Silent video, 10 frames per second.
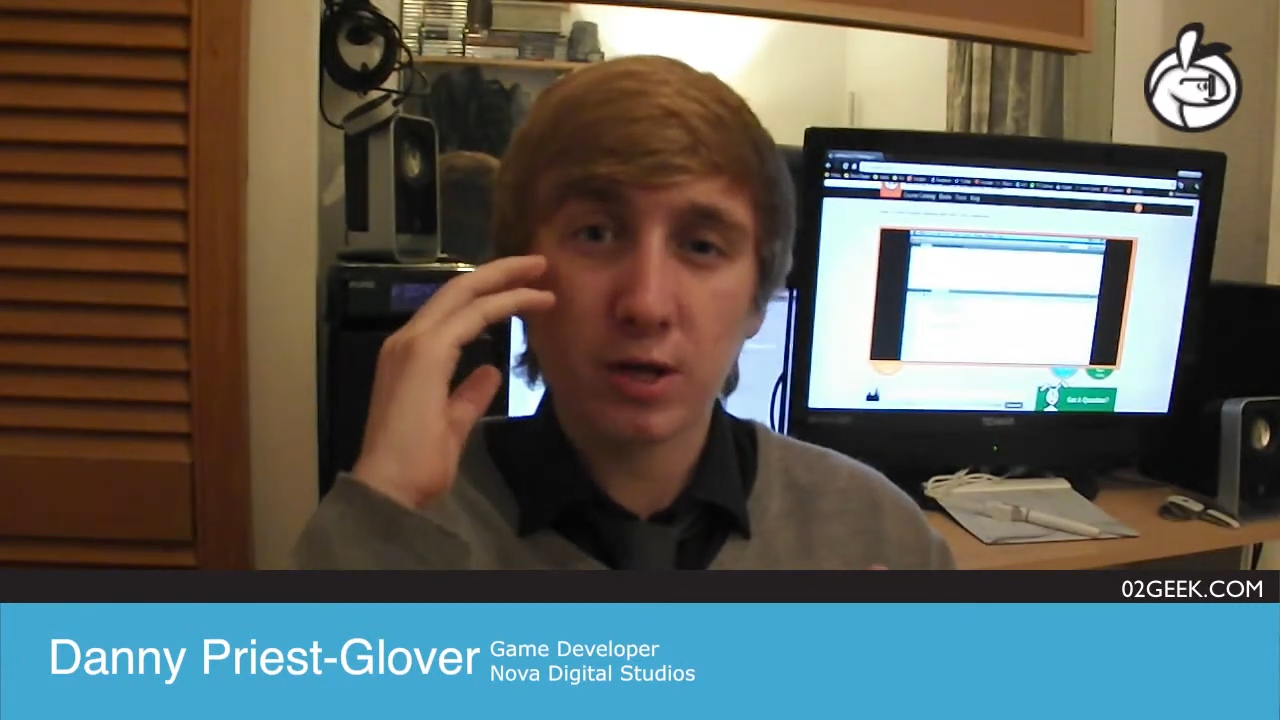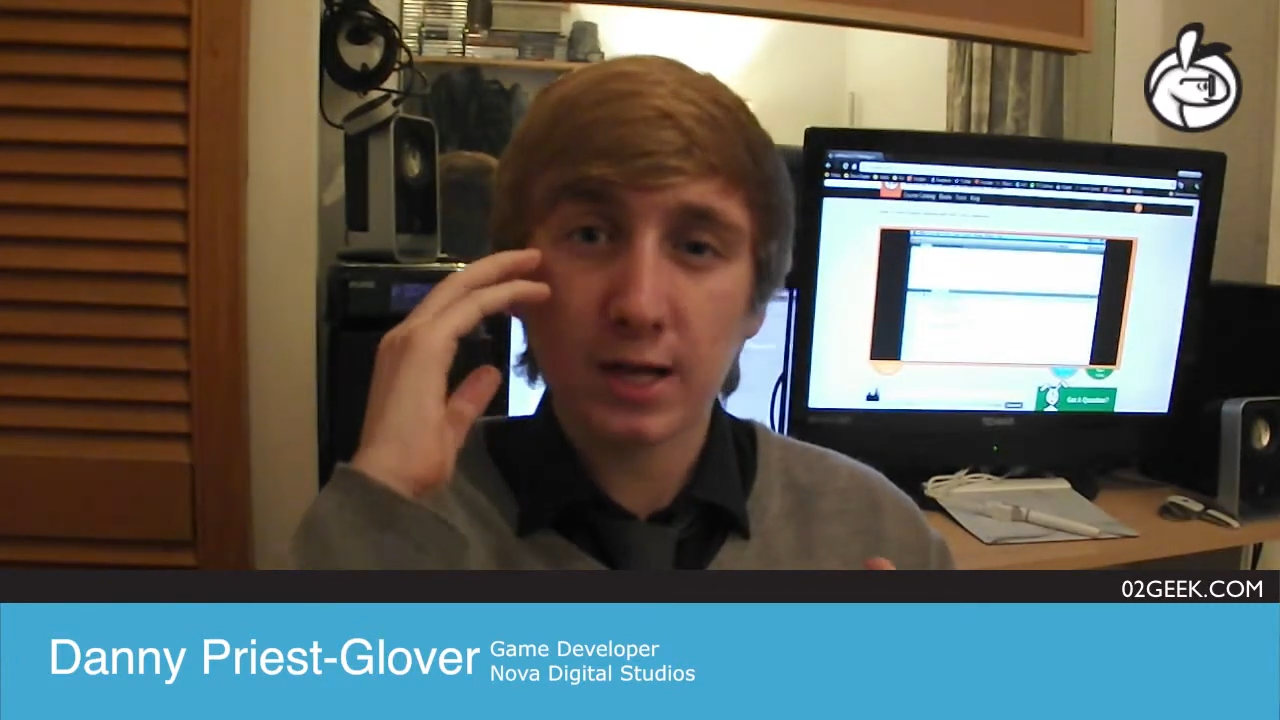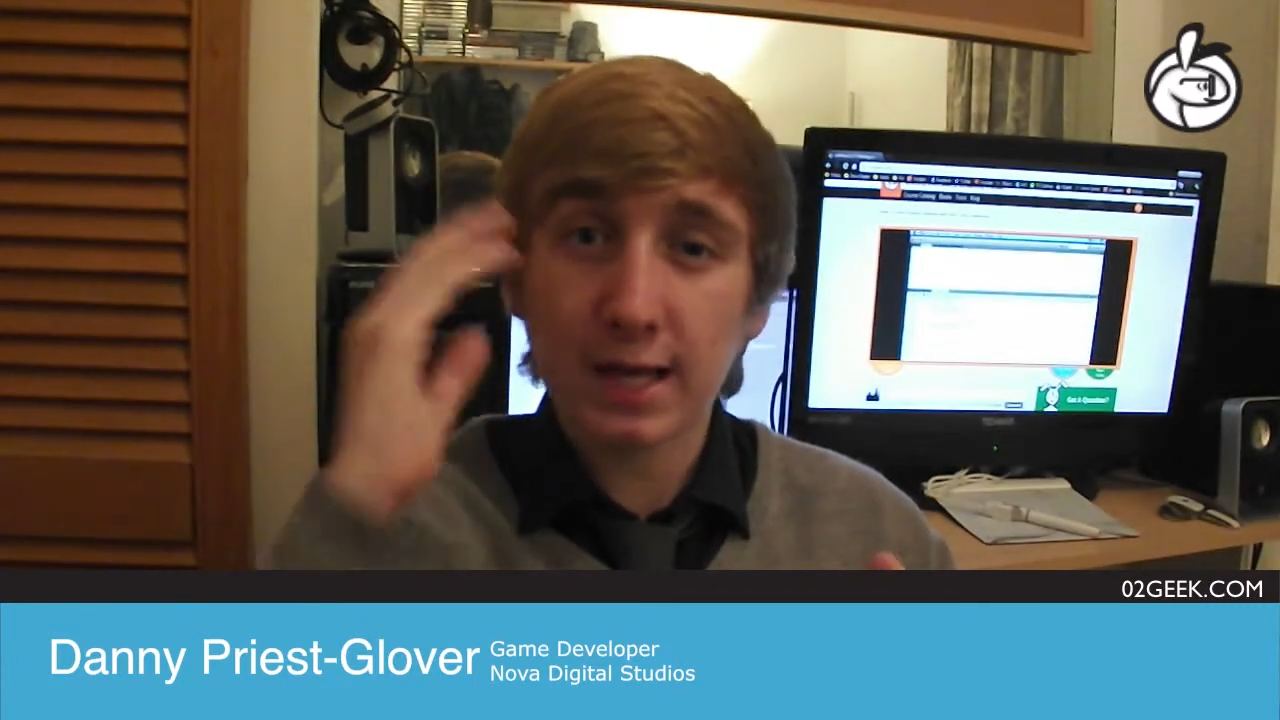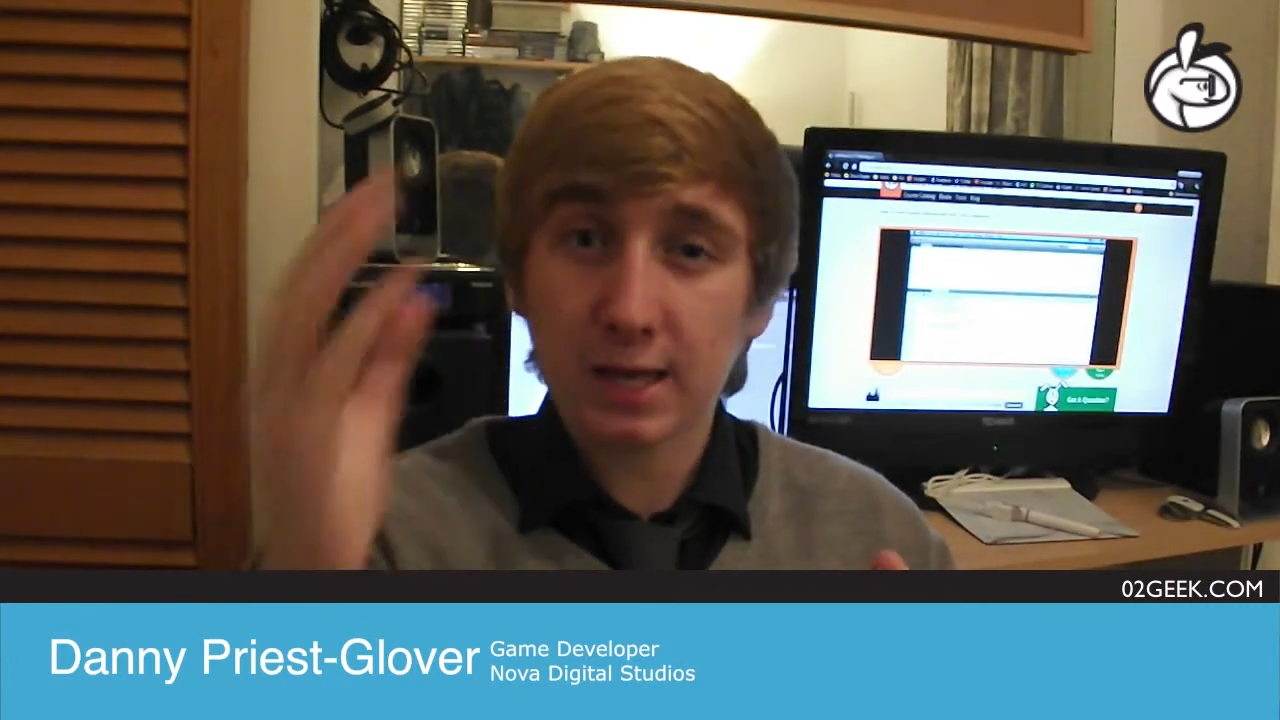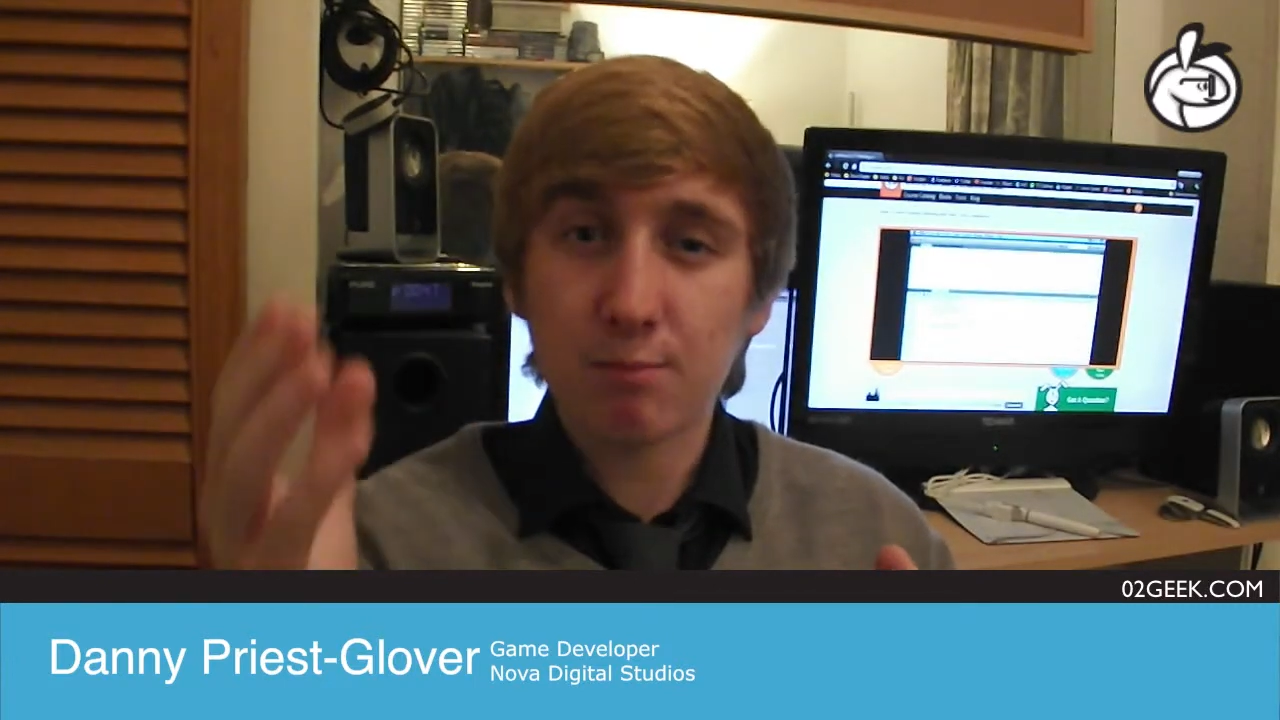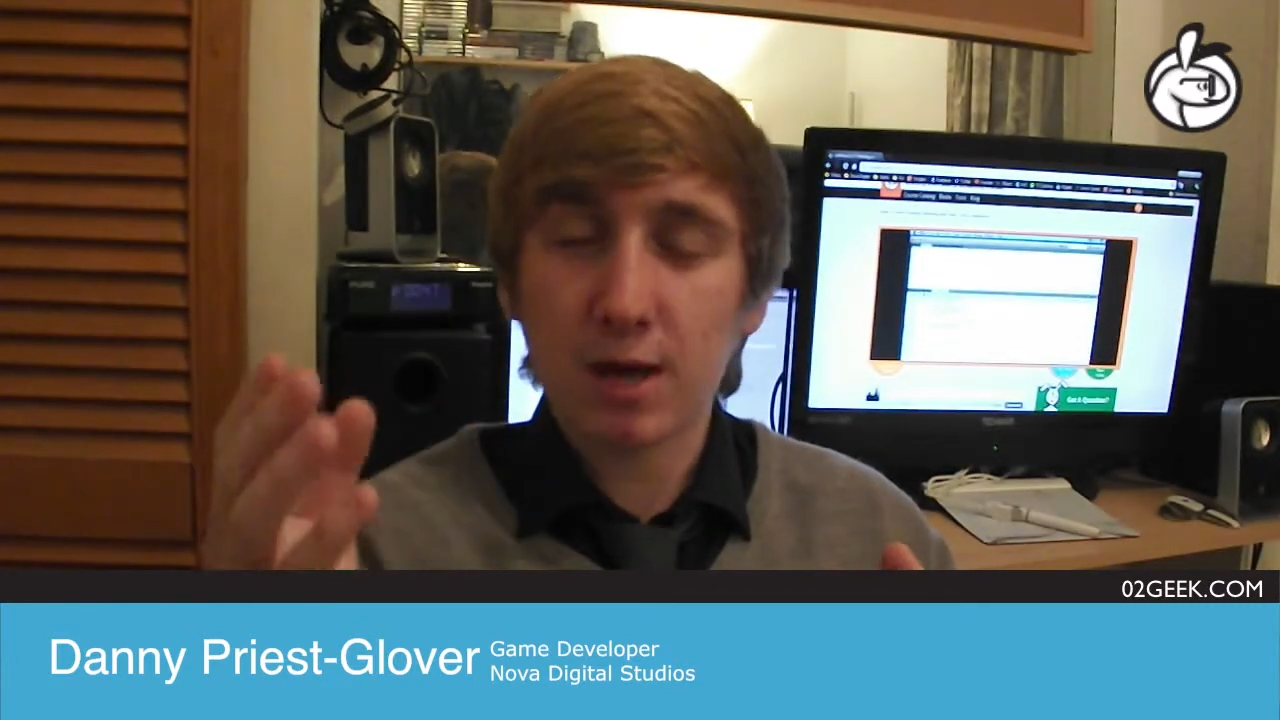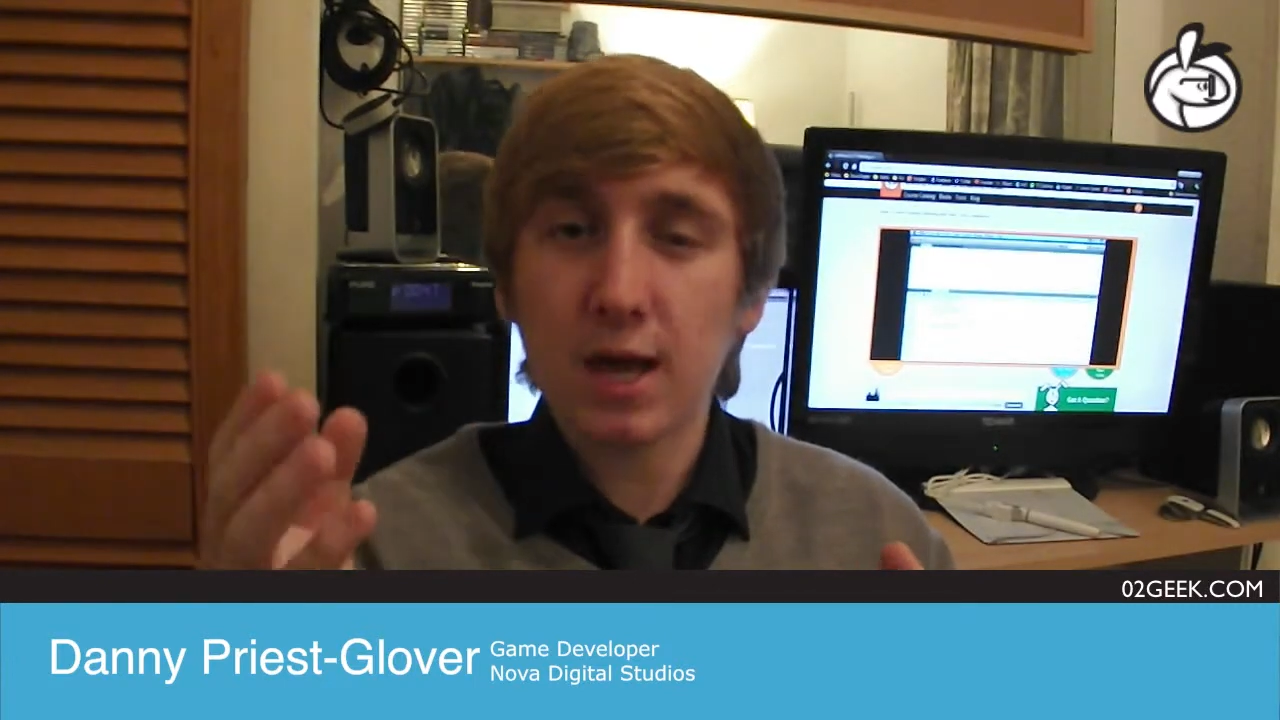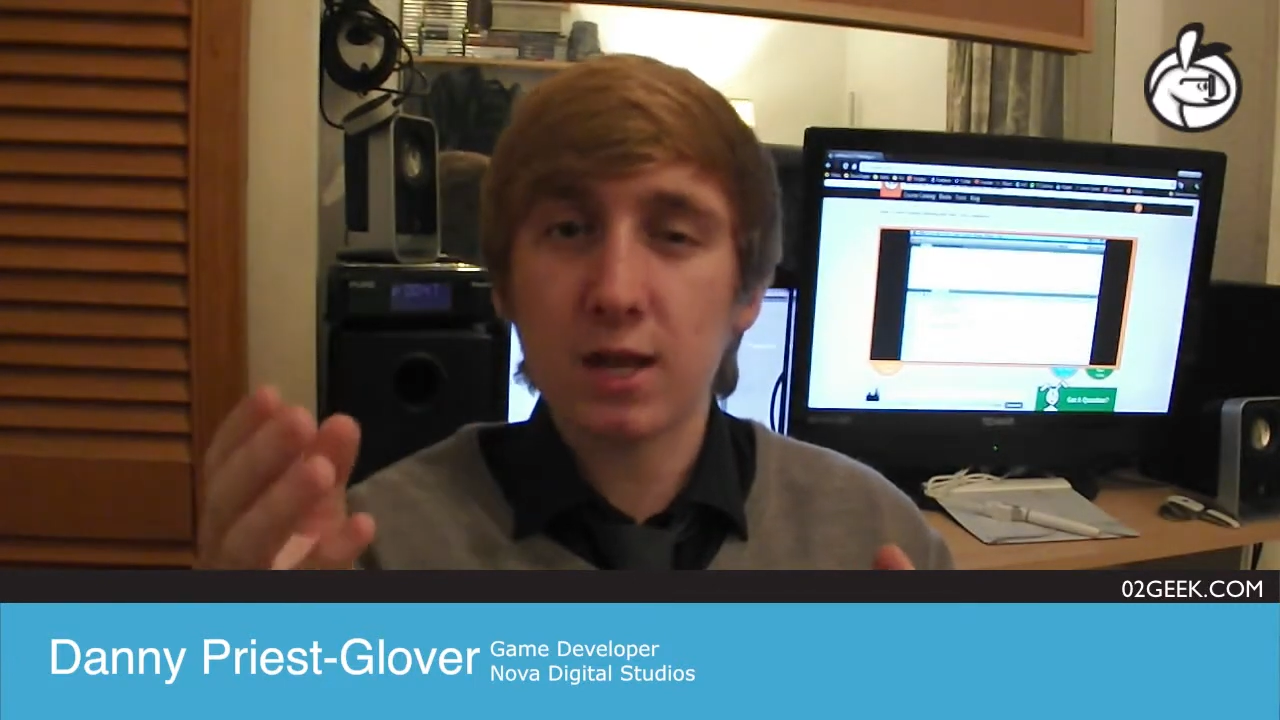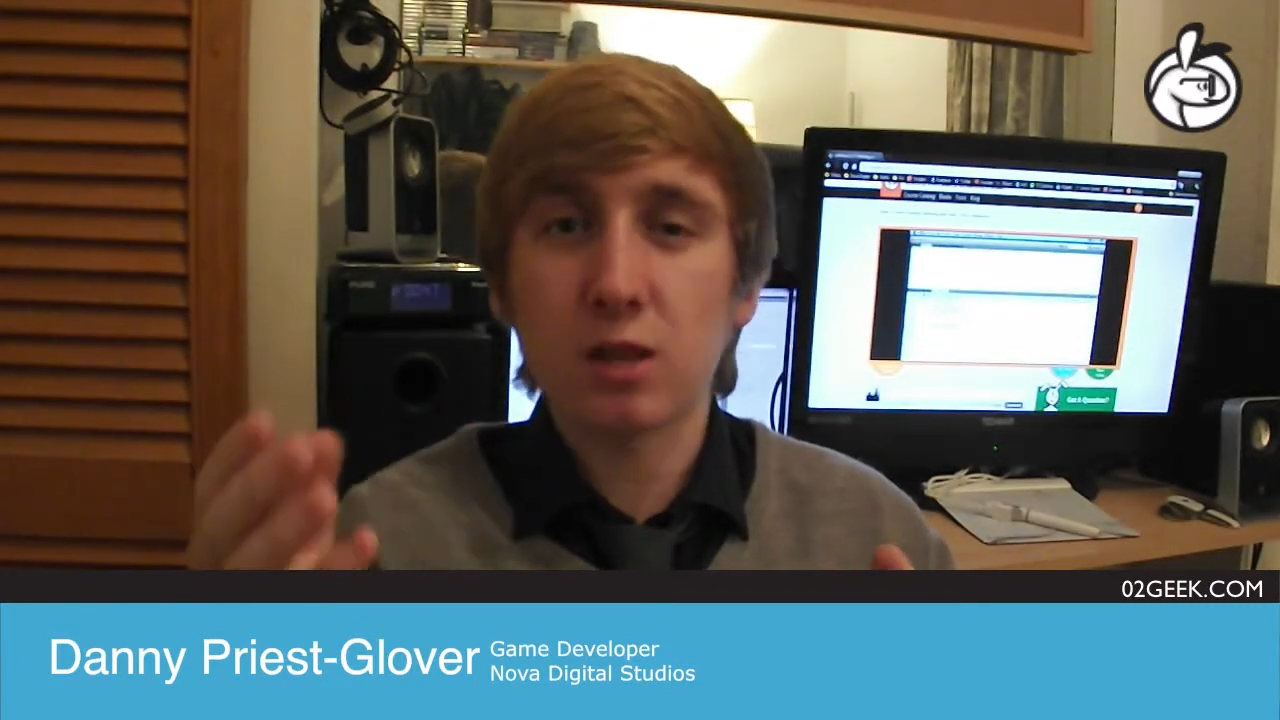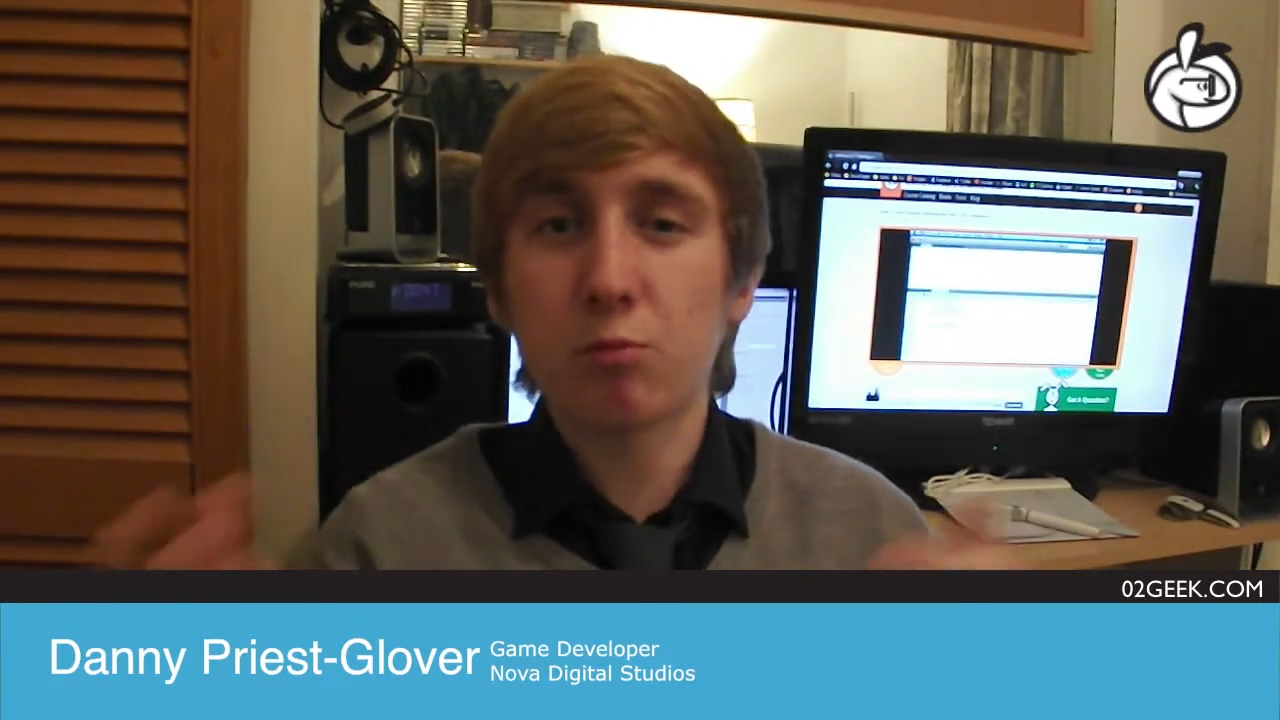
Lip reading: click in my head and